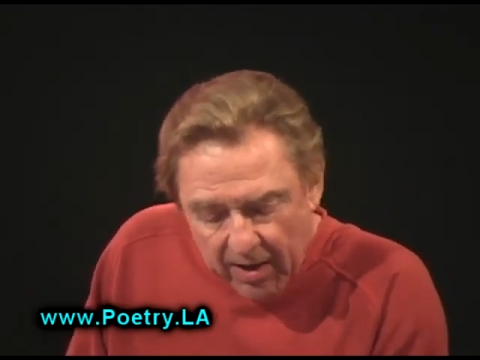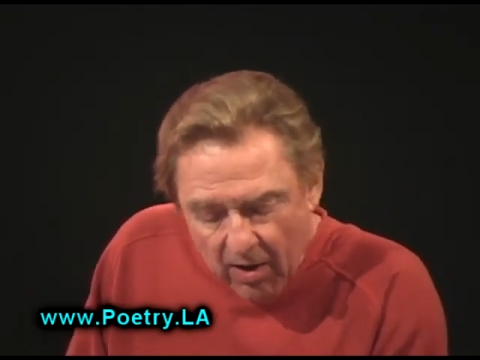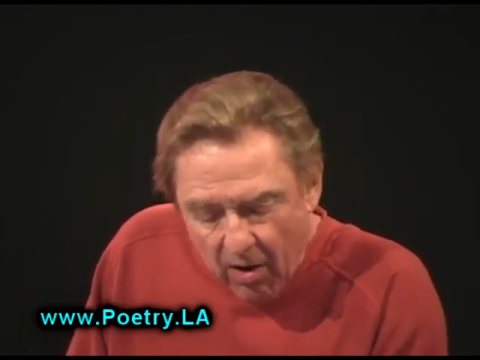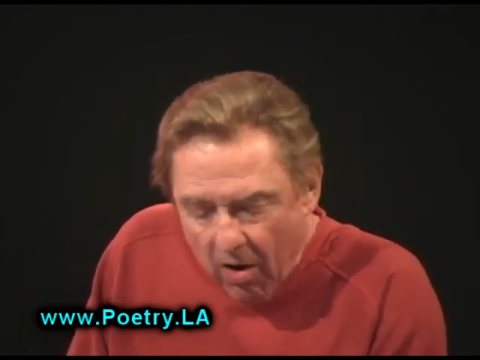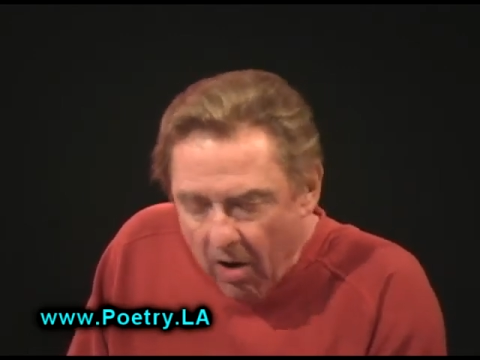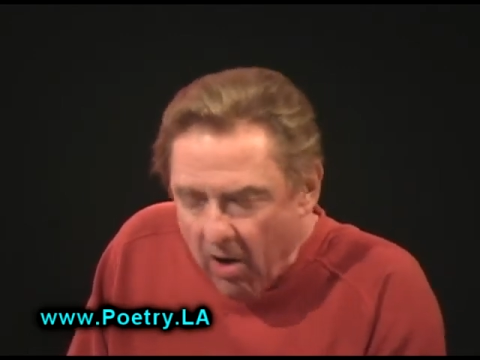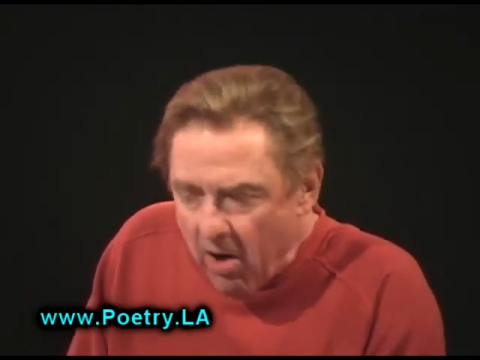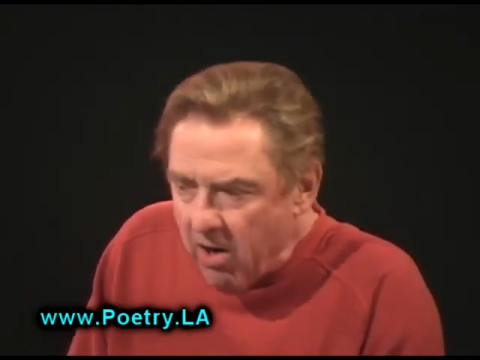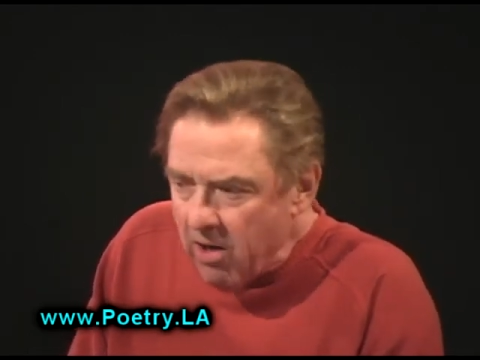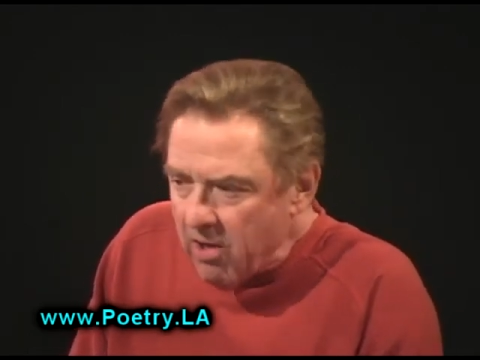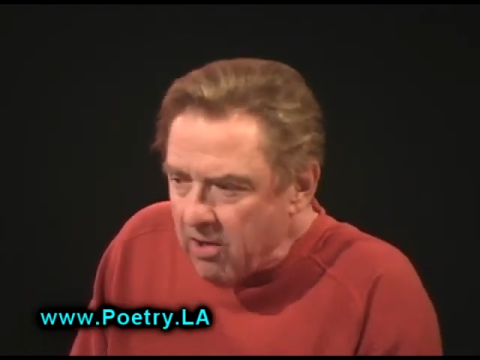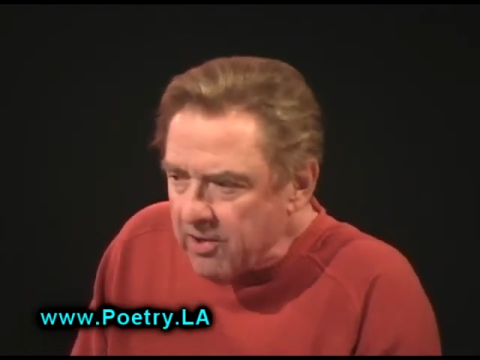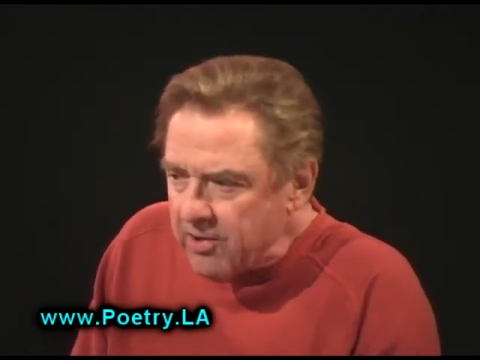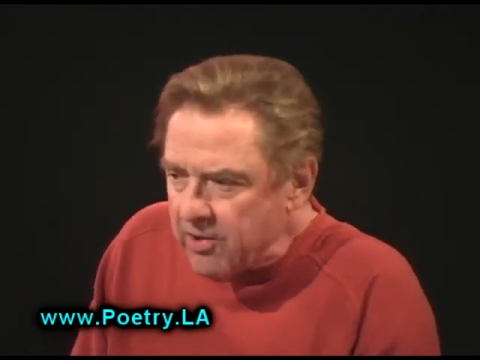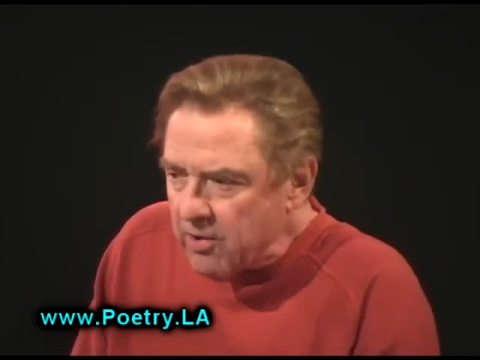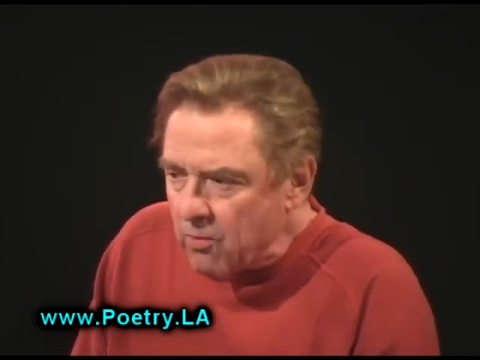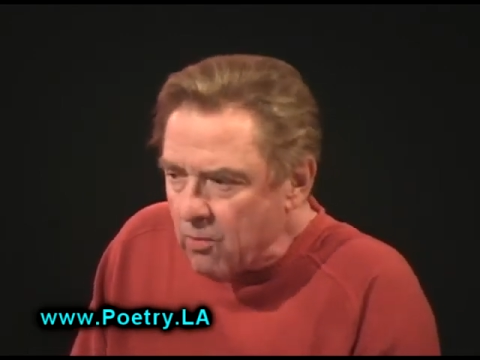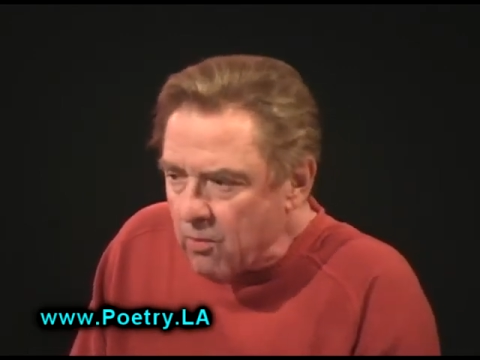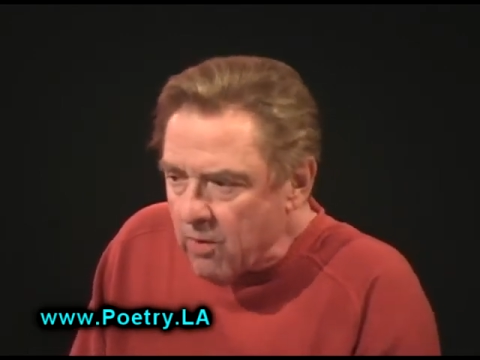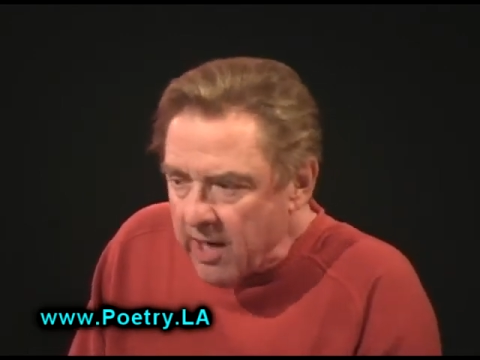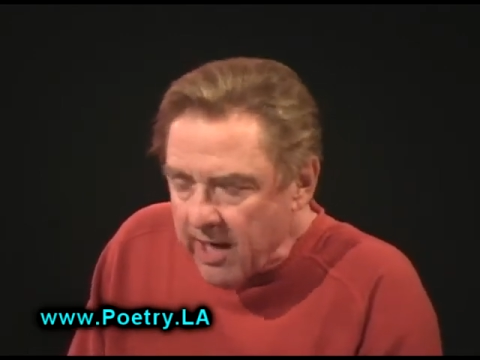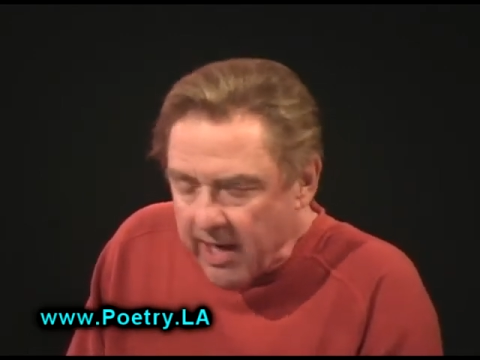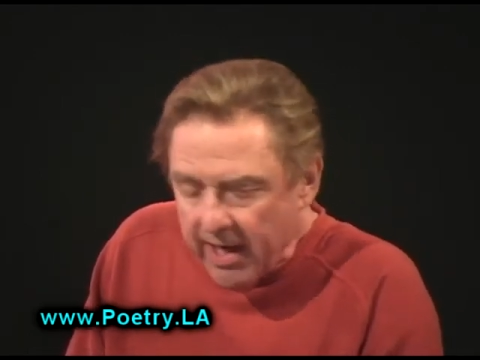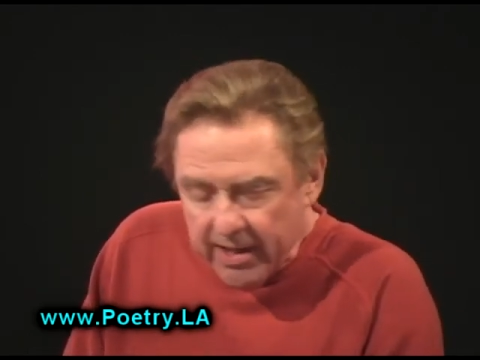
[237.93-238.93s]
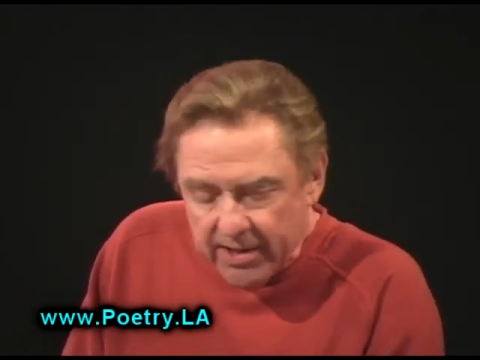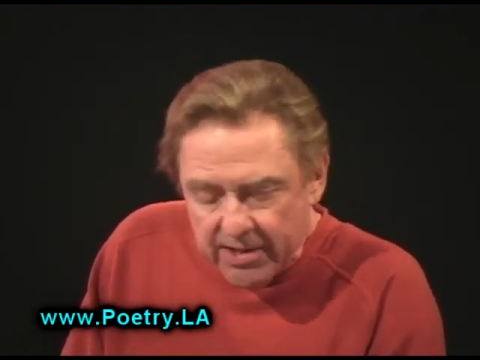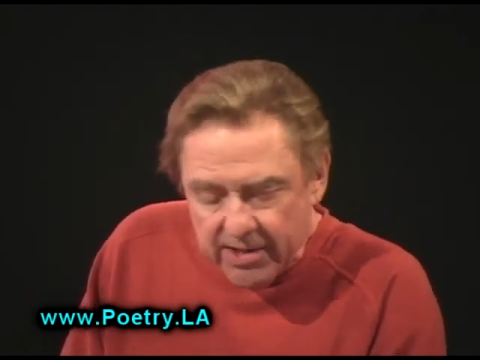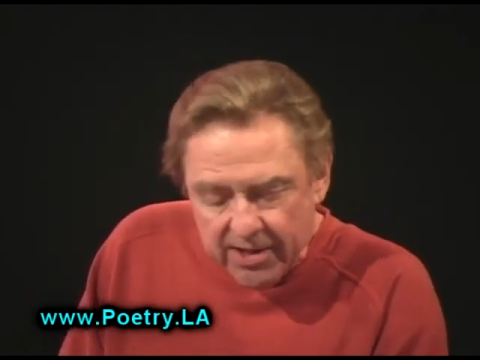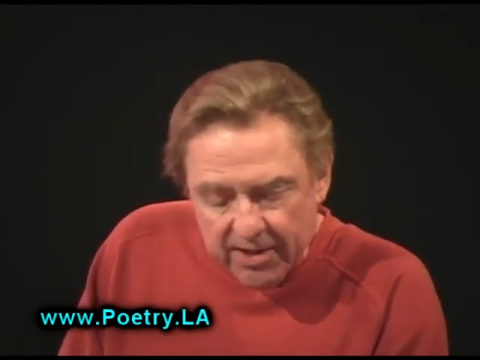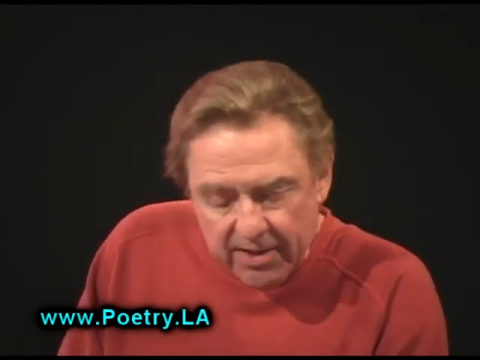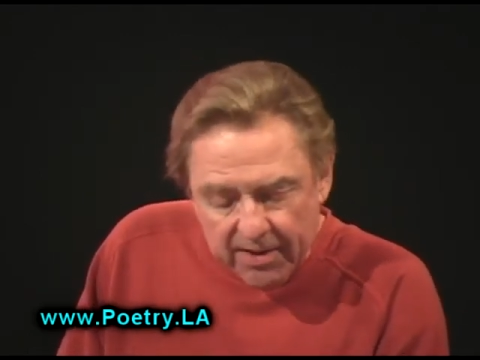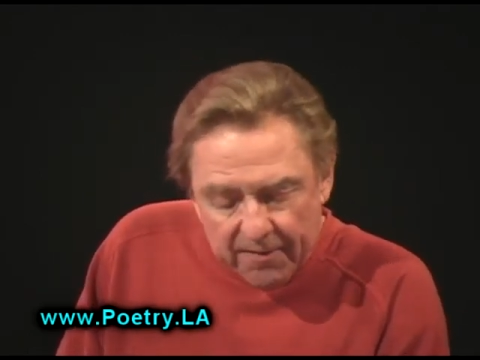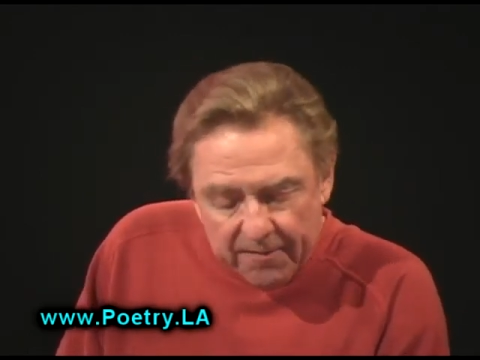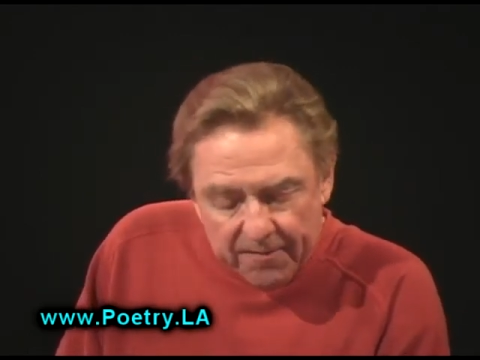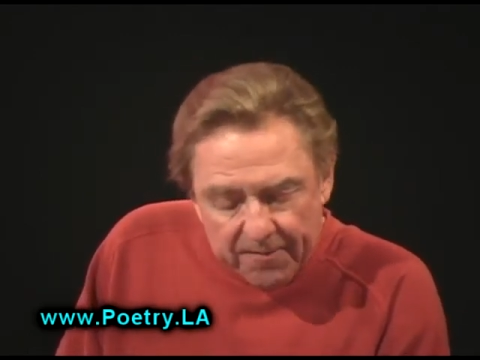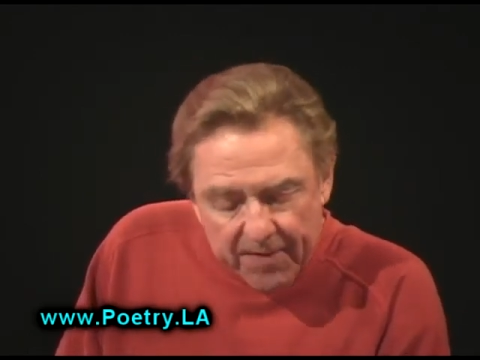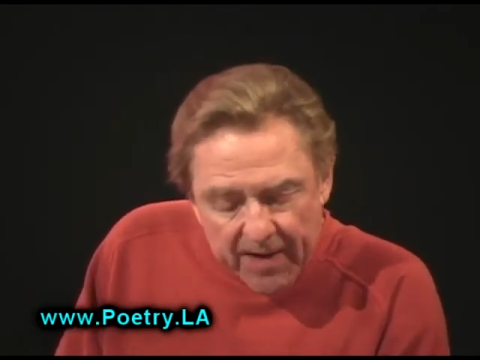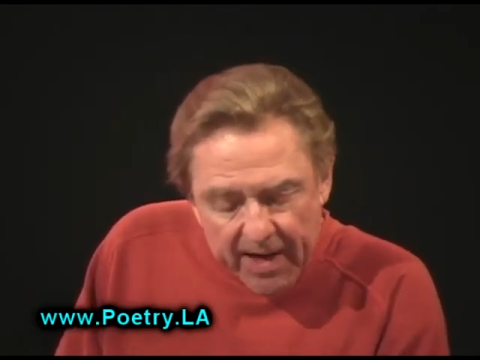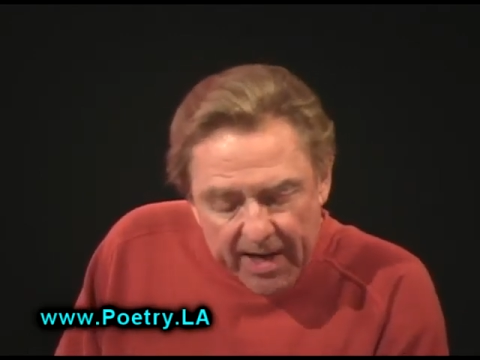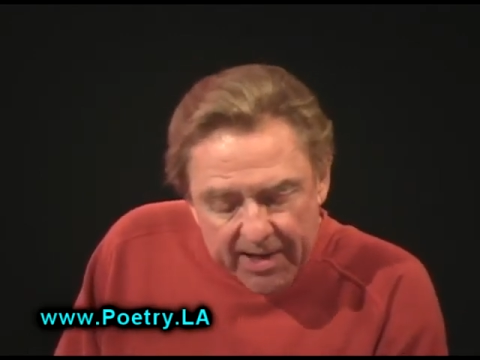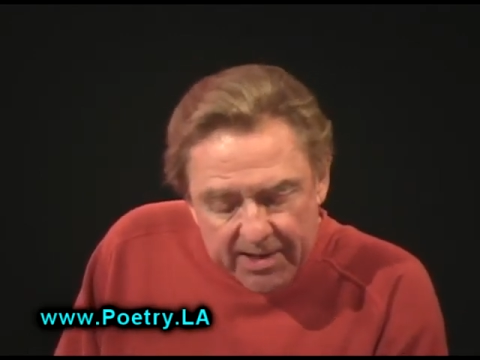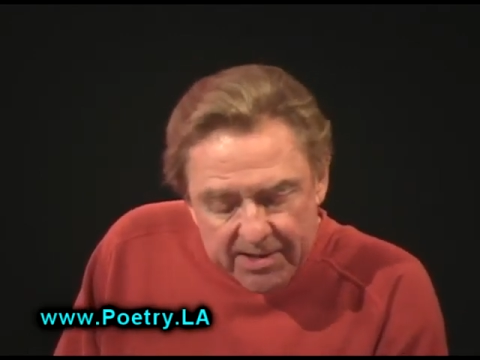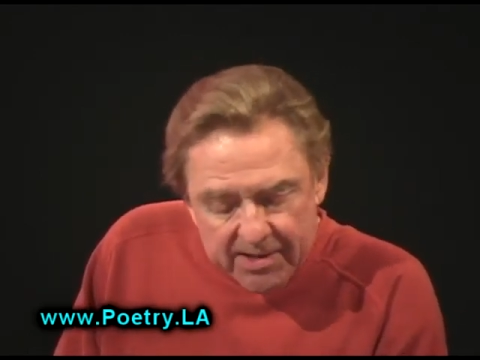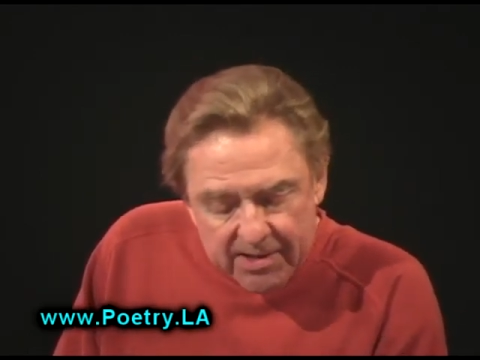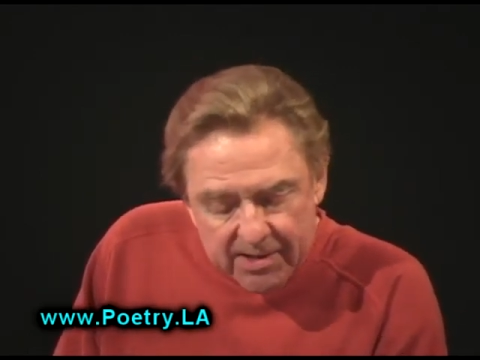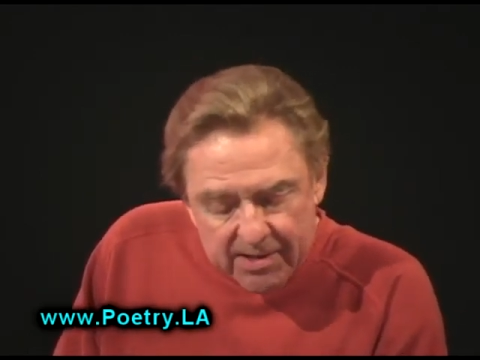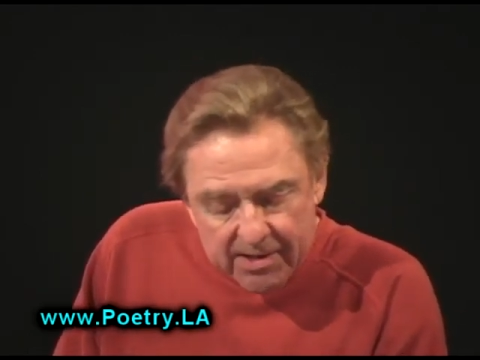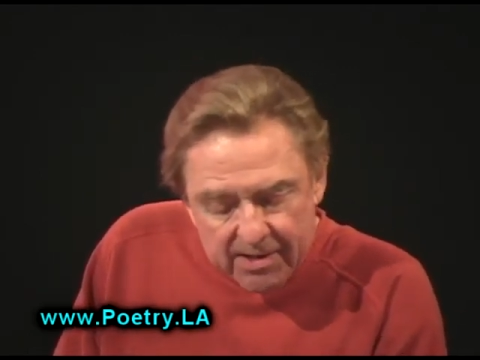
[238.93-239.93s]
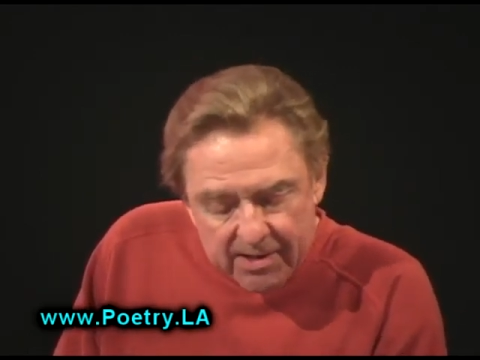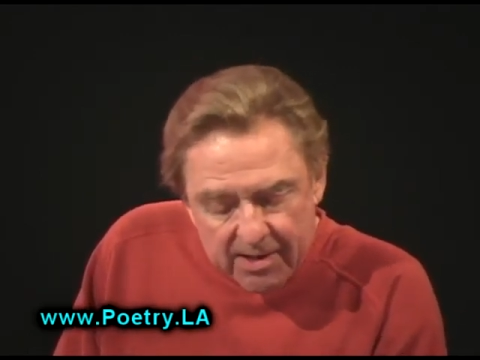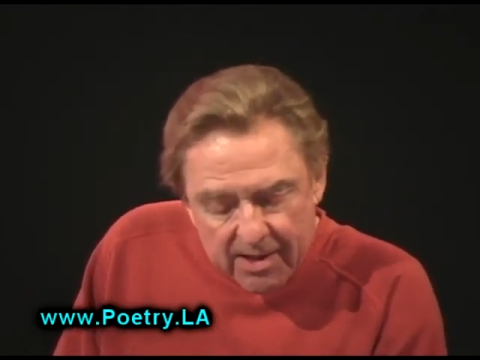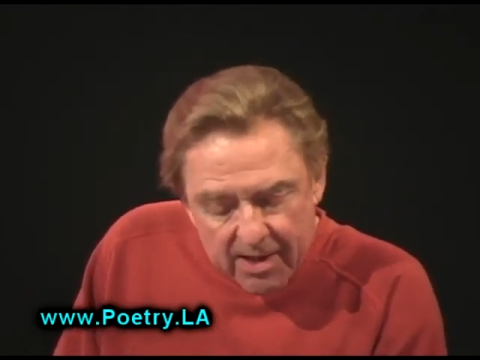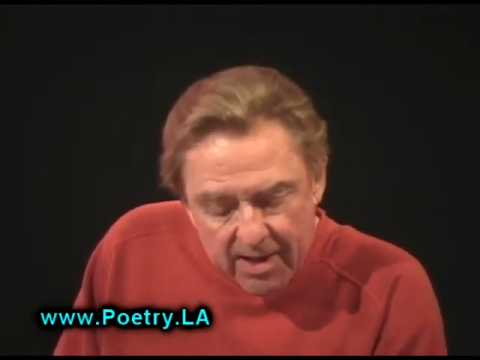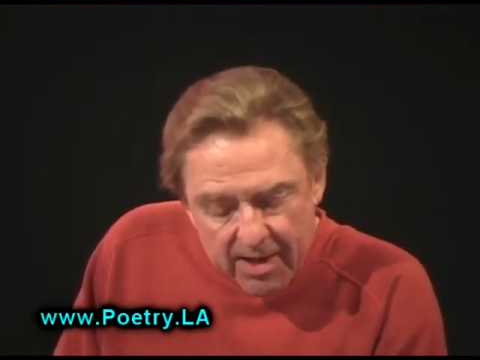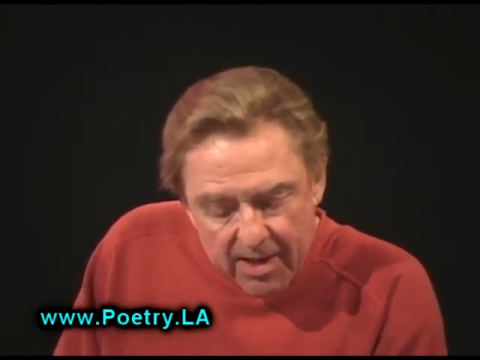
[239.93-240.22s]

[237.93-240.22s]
all the way to the face